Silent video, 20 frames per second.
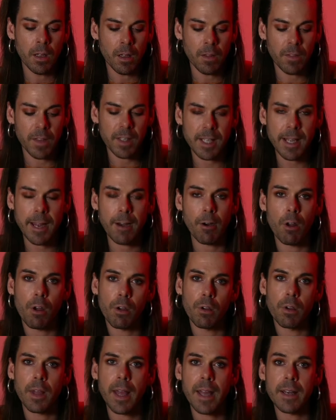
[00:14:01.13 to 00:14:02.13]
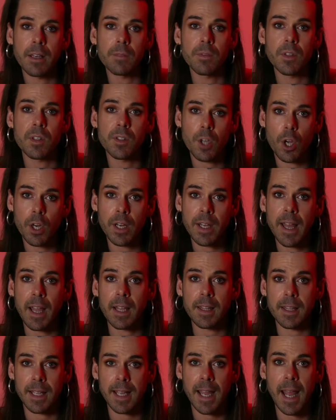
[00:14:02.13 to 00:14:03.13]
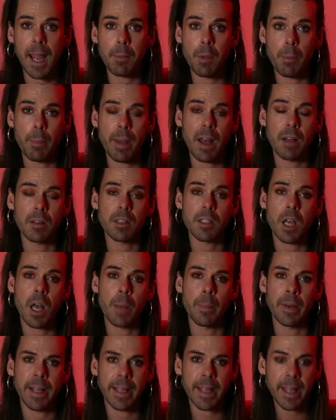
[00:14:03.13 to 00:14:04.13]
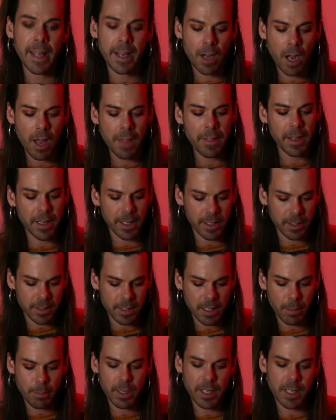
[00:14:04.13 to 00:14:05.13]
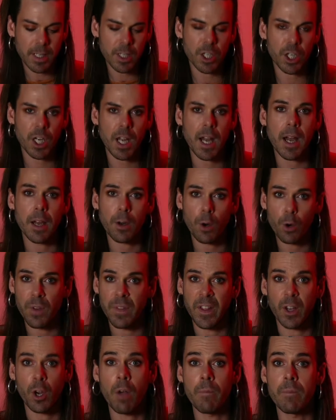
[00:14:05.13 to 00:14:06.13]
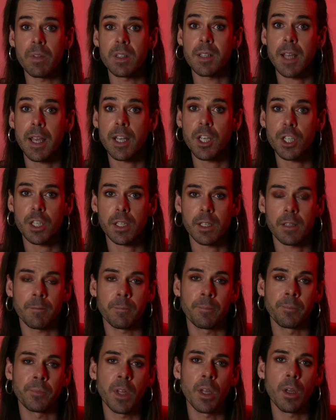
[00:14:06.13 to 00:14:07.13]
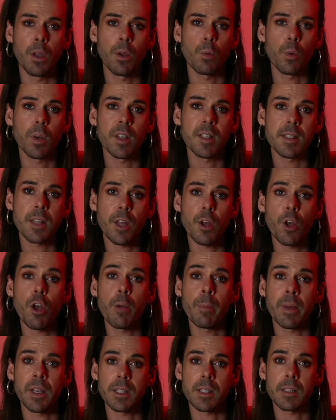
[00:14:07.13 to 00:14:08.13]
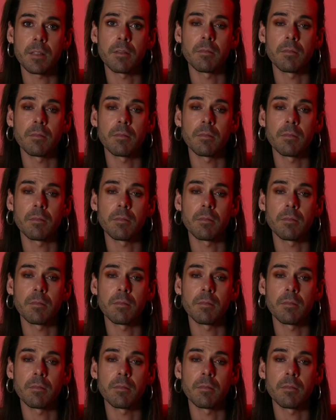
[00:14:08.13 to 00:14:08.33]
the tarot and of the zodiac that came about time and again, either in somebody's chart or in the conversation, was the hermit,